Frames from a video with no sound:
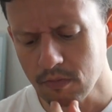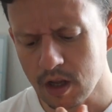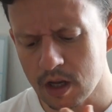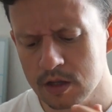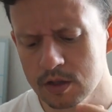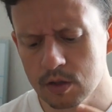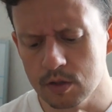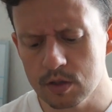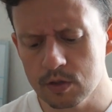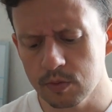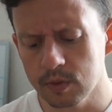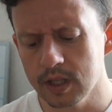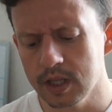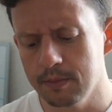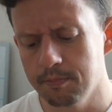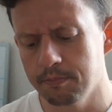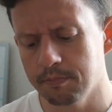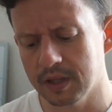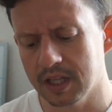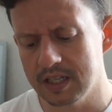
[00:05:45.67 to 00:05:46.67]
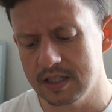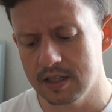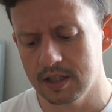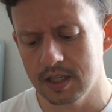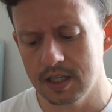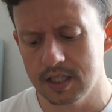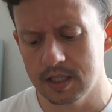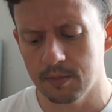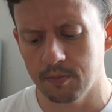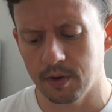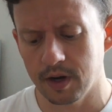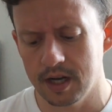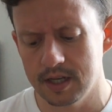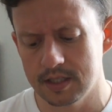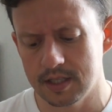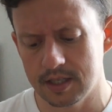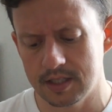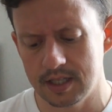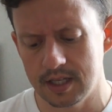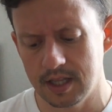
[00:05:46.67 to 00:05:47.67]
So I was really pleasantly surprised
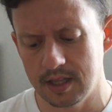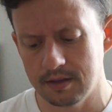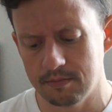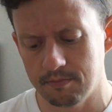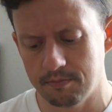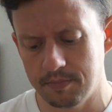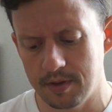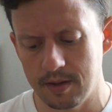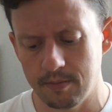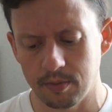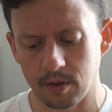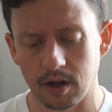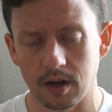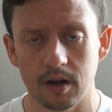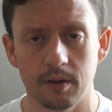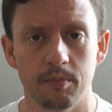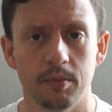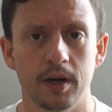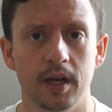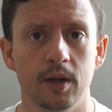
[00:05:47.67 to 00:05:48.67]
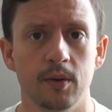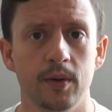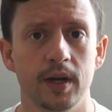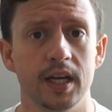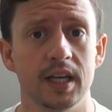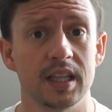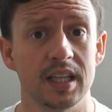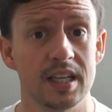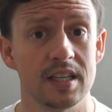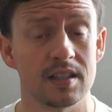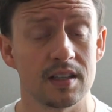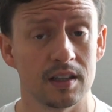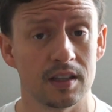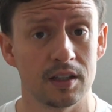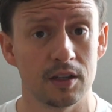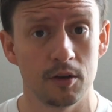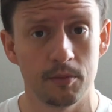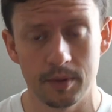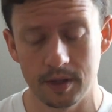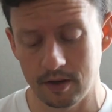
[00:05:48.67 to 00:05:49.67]
to see that people are putting away at least a
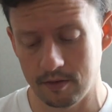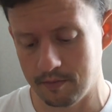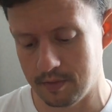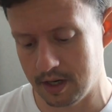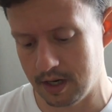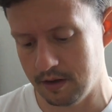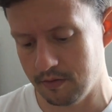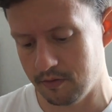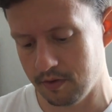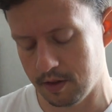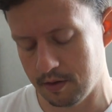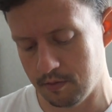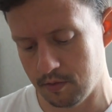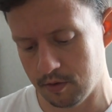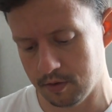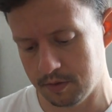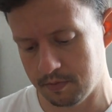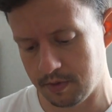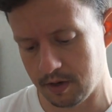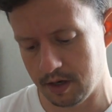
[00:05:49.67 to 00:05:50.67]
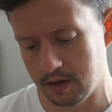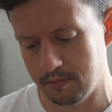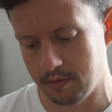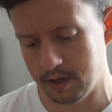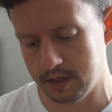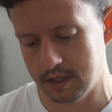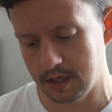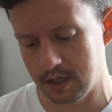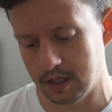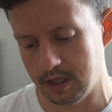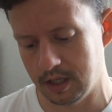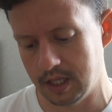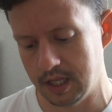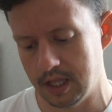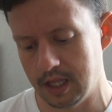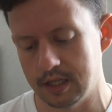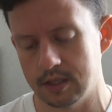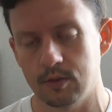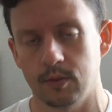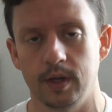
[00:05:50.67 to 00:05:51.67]
little bit of money for the most part, particularly
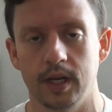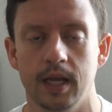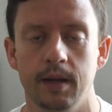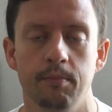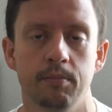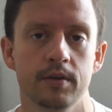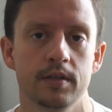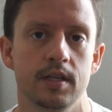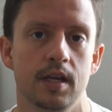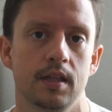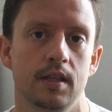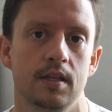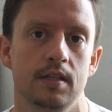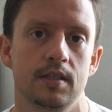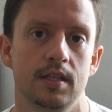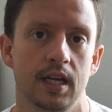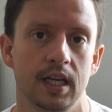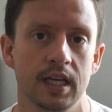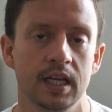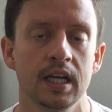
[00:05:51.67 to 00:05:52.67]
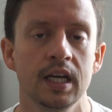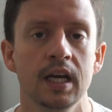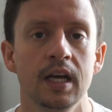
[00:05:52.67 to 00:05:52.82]
that 28% that say